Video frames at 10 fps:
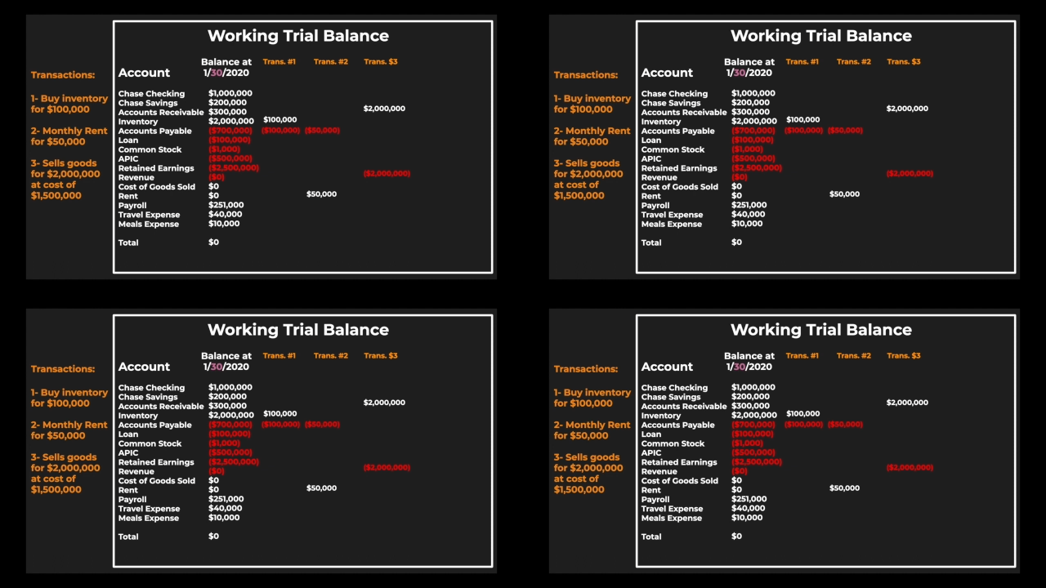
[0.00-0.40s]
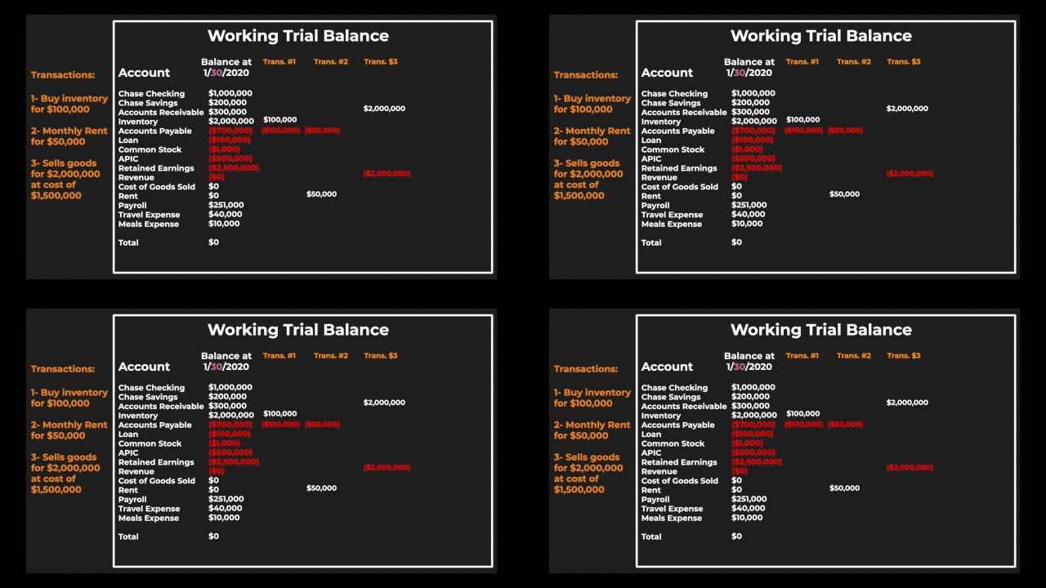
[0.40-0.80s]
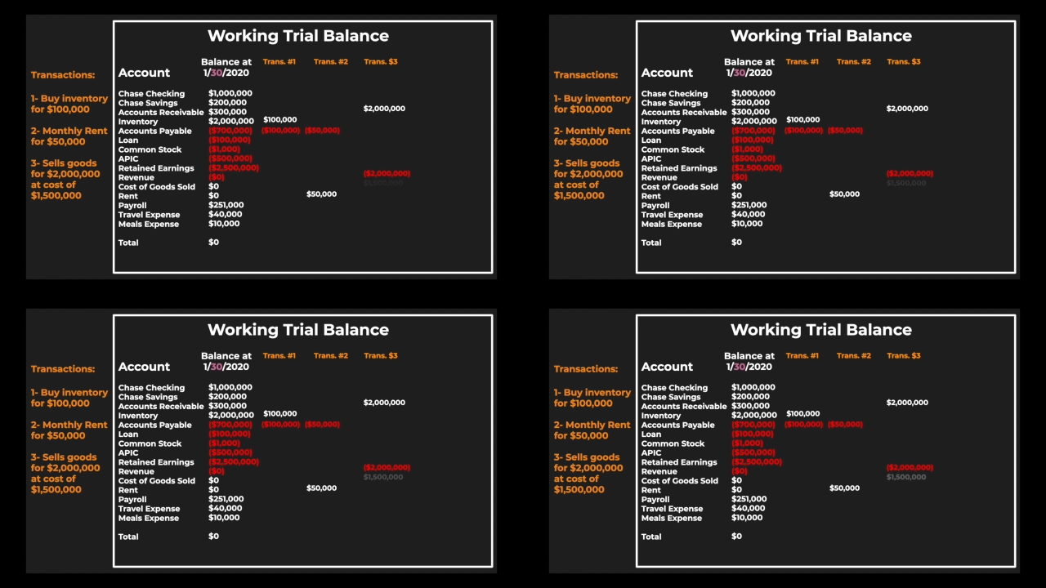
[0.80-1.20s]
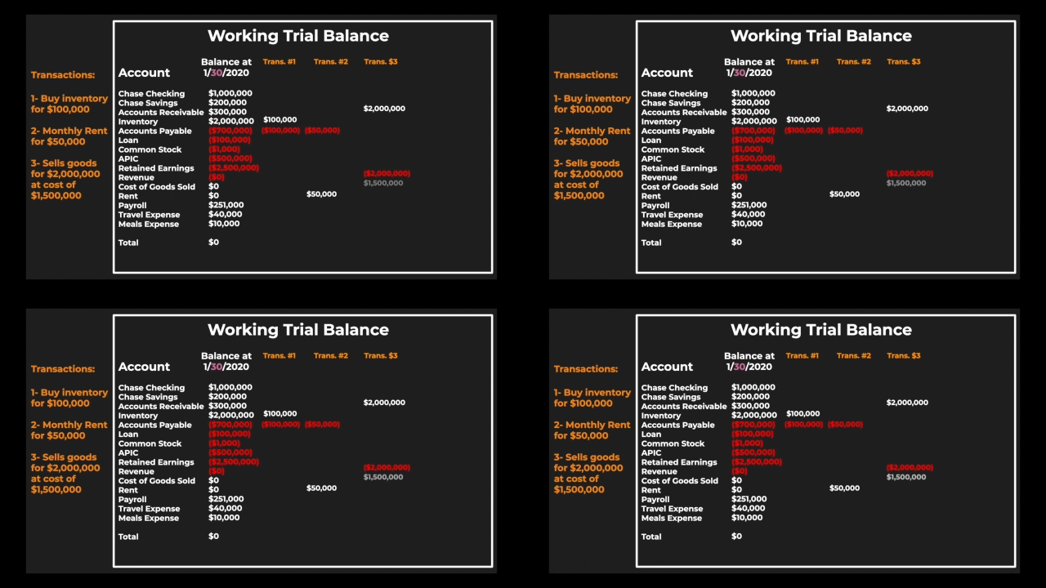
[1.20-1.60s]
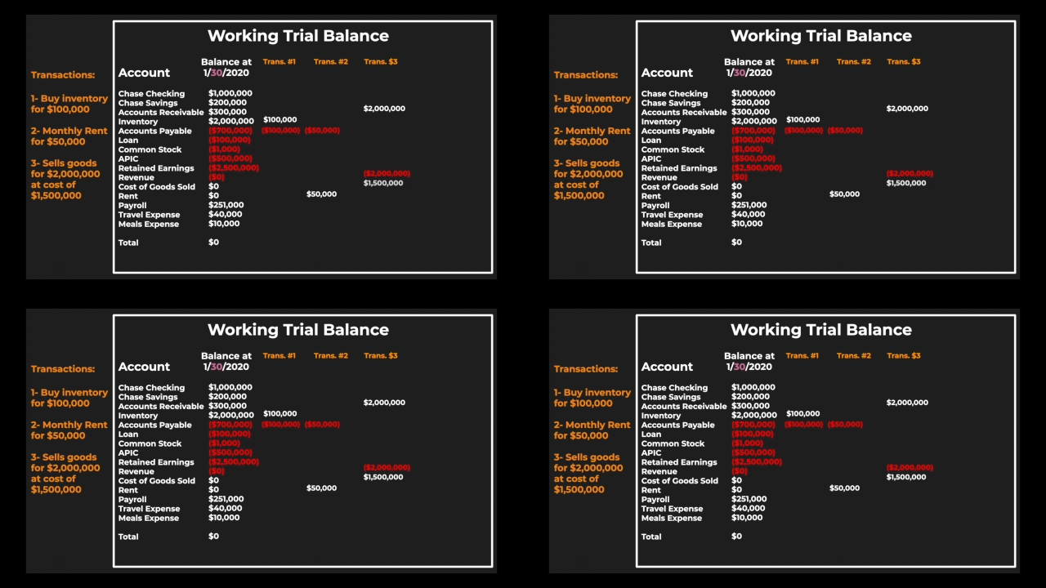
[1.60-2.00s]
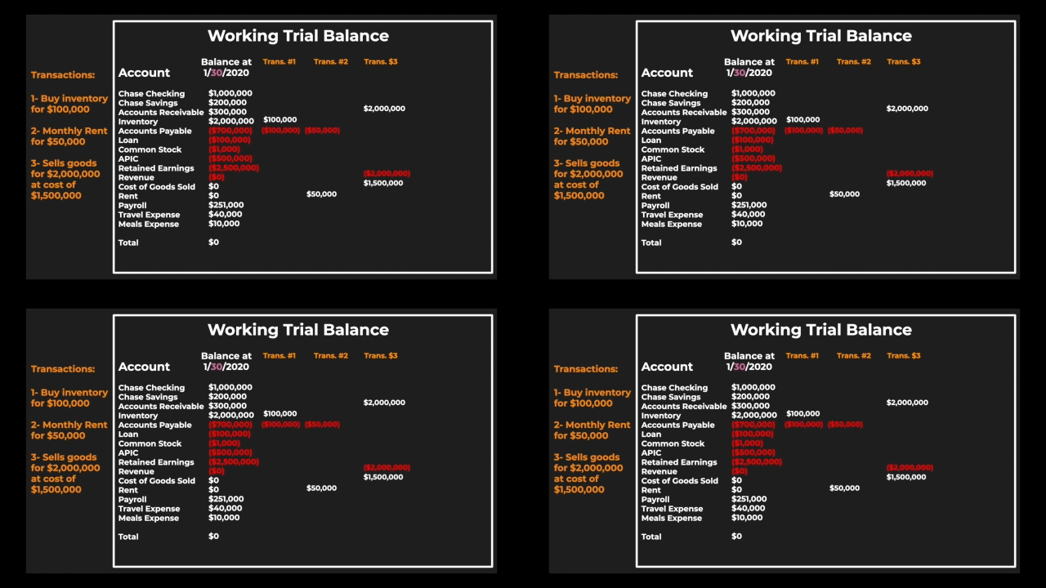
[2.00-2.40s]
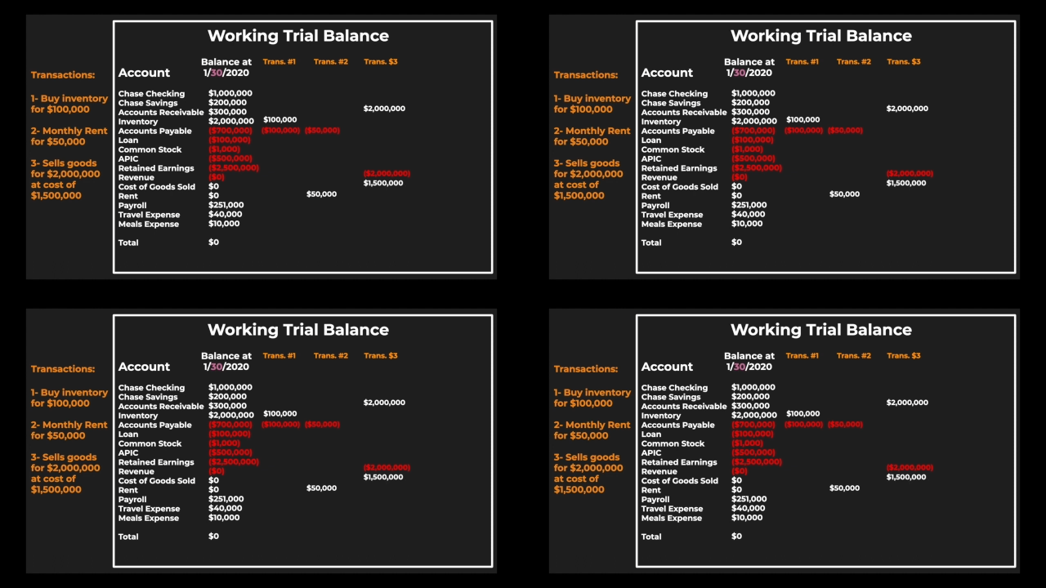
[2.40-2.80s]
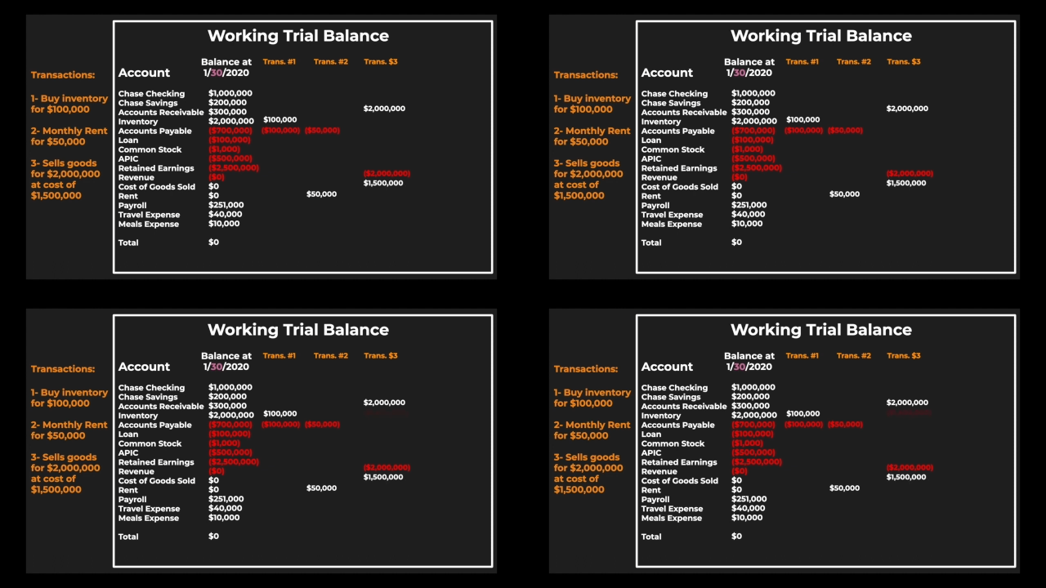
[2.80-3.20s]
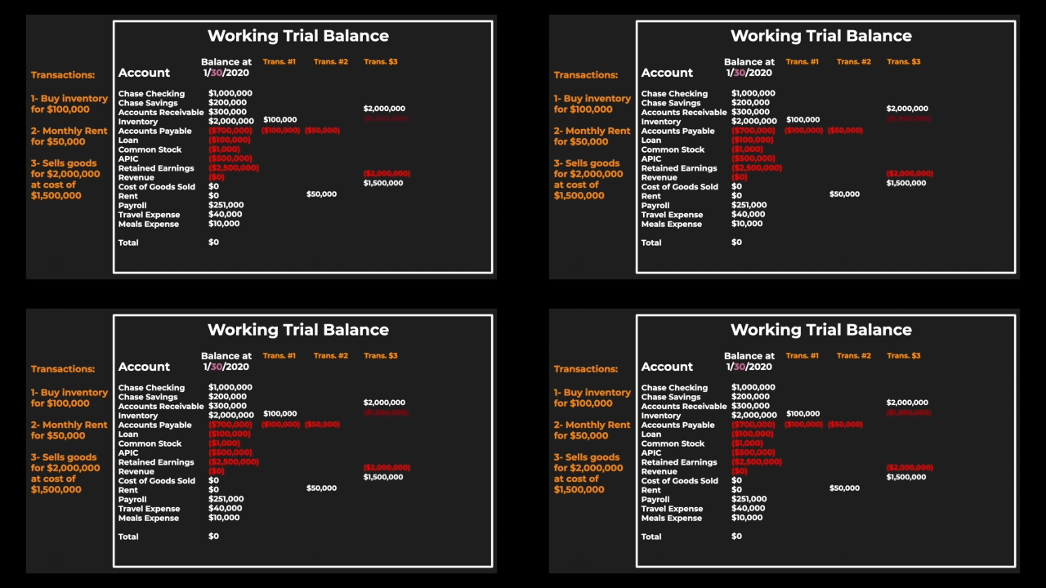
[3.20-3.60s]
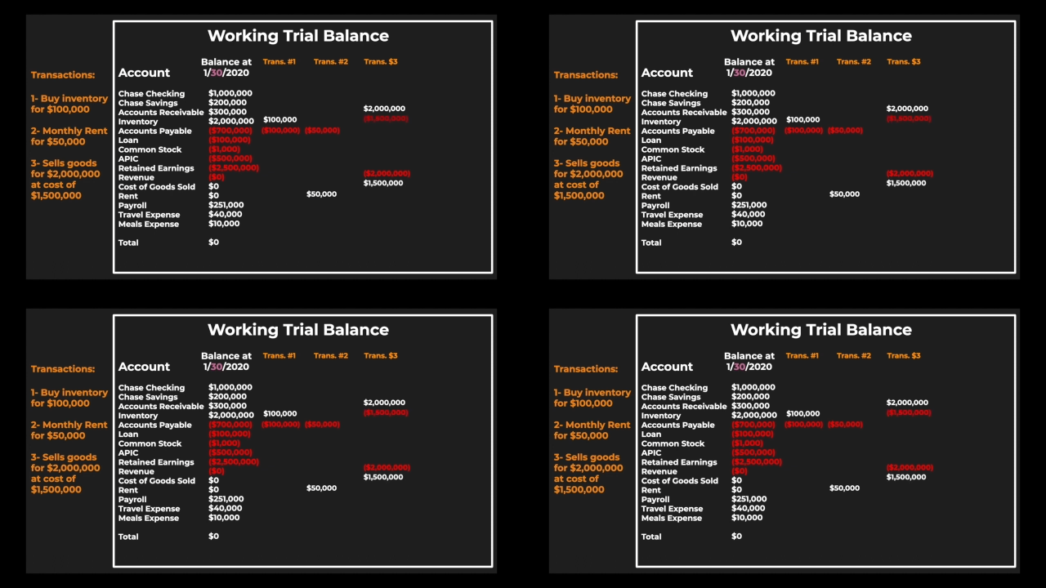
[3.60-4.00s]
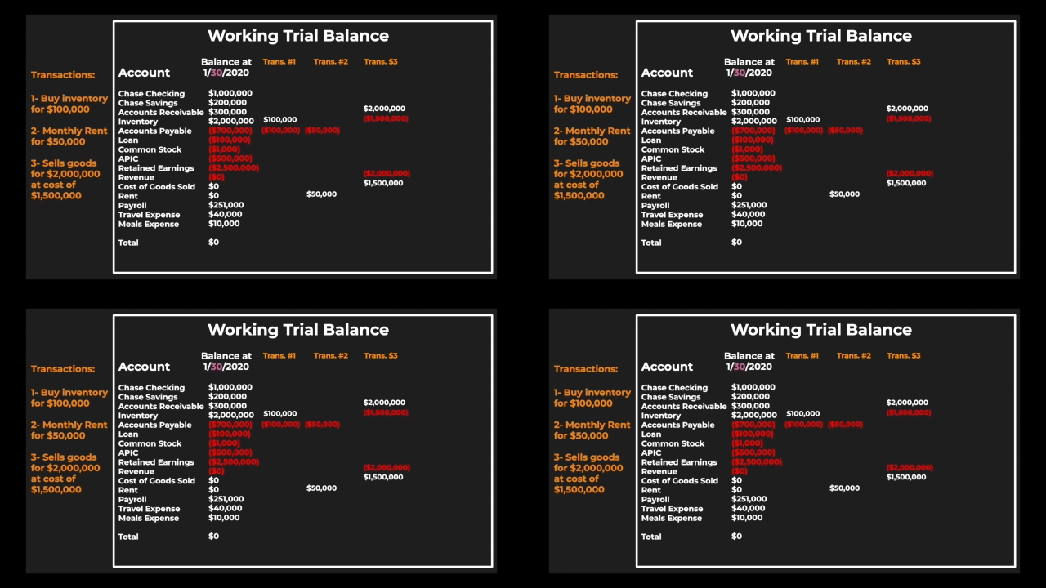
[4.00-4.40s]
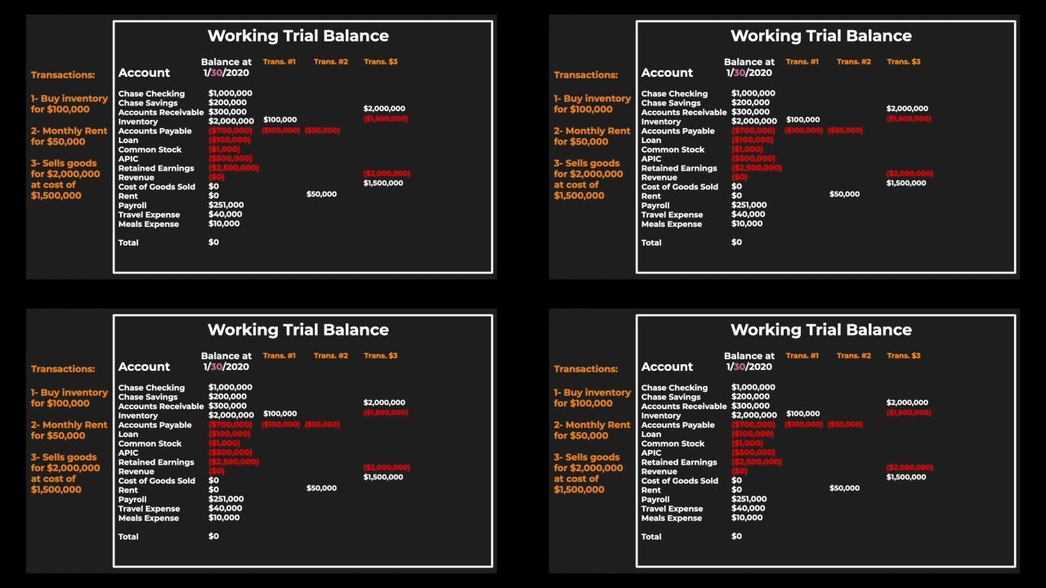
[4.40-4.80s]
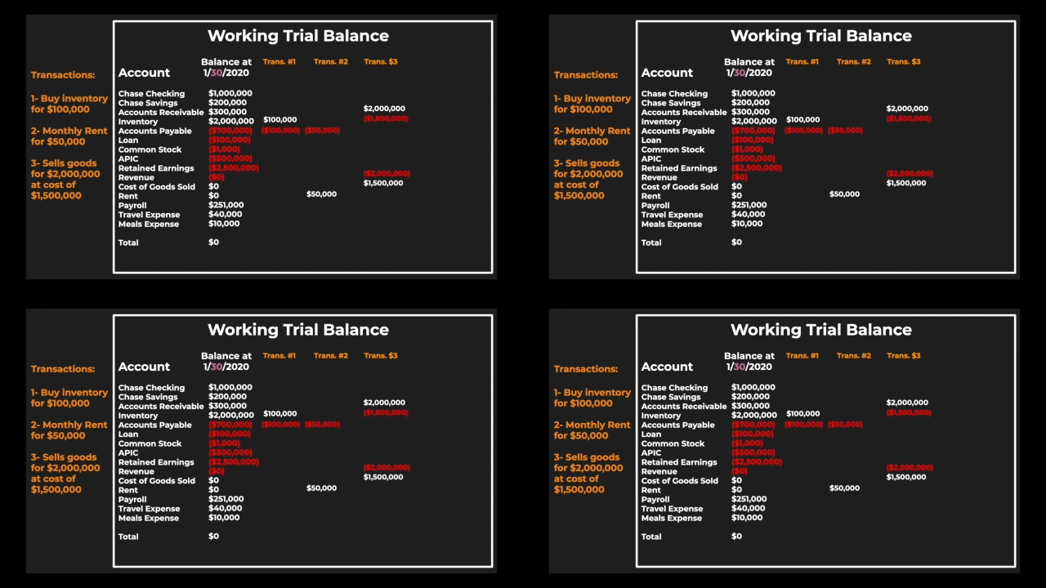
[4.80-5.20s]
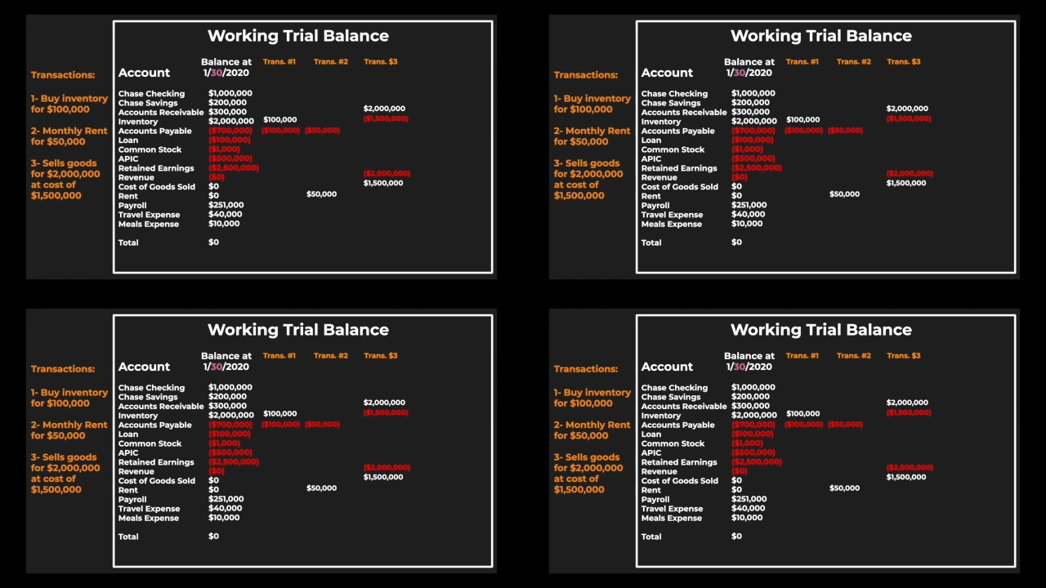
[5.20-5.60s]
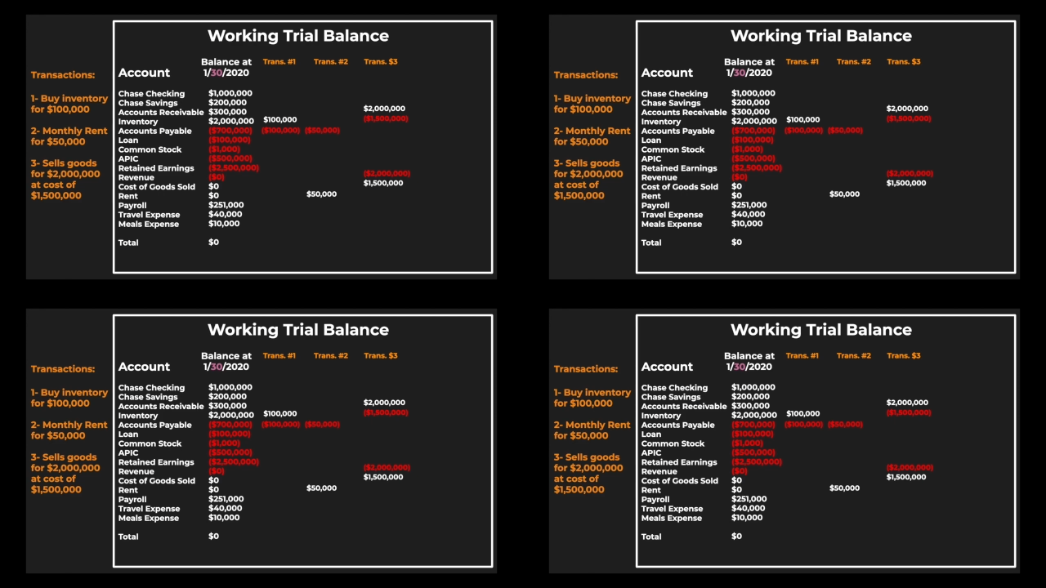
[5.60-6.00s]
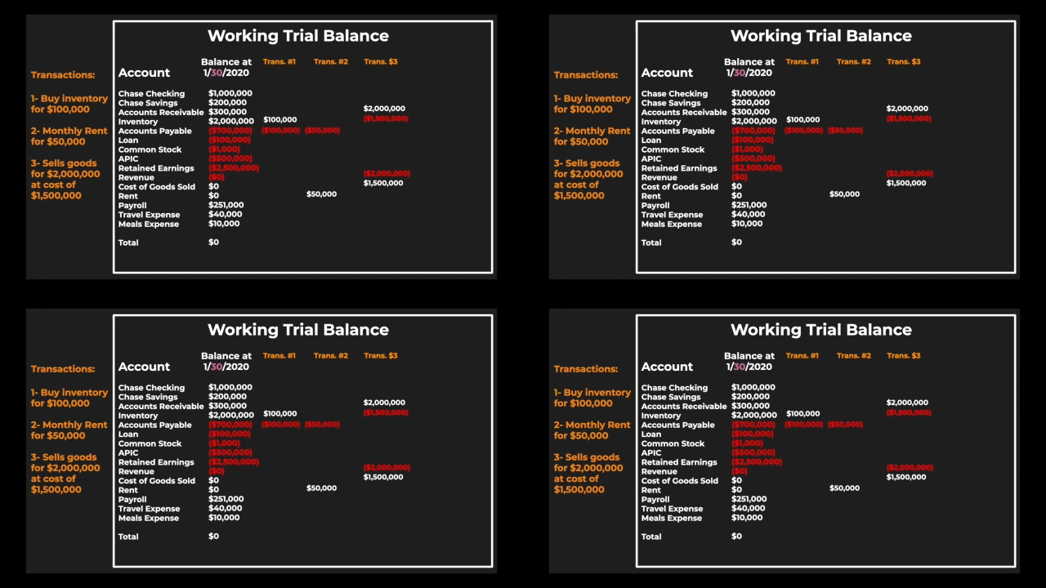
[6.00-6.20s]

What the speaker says: [unreadable: no face in view]